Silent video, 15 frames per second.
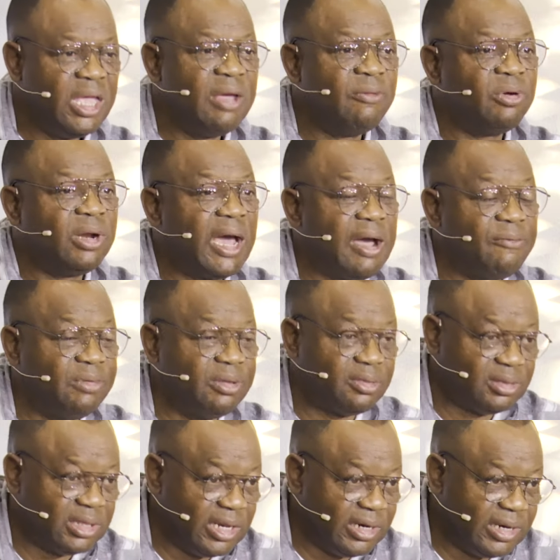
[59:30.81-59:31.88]
Even having
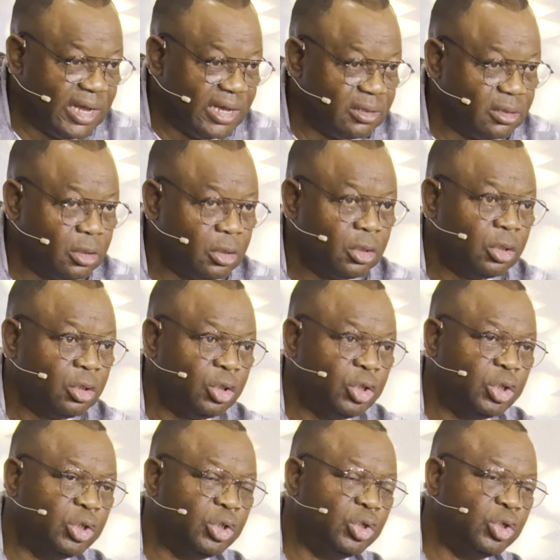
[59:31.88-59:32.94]
said that,
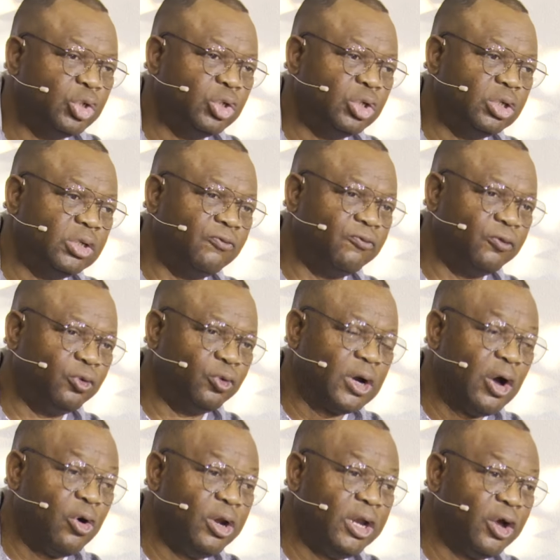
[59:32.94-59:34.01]
you, you
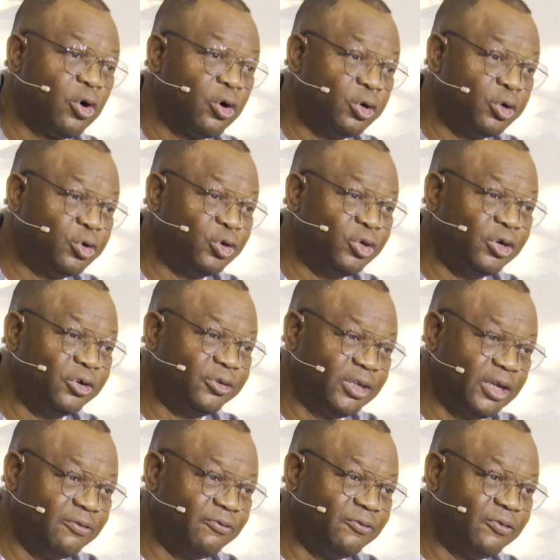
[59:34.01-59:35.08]
can only control
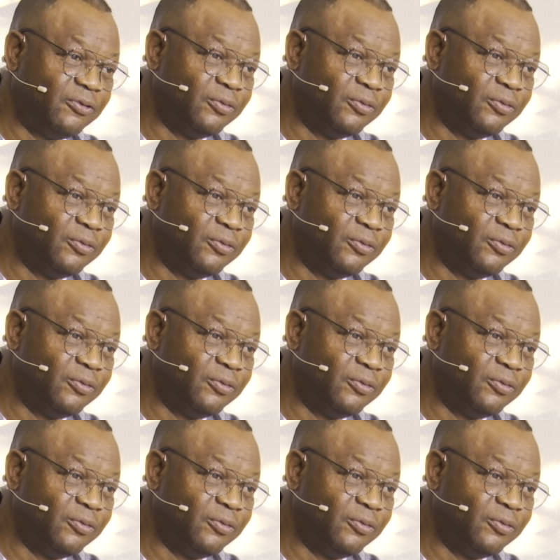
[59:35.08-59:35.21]
yourself.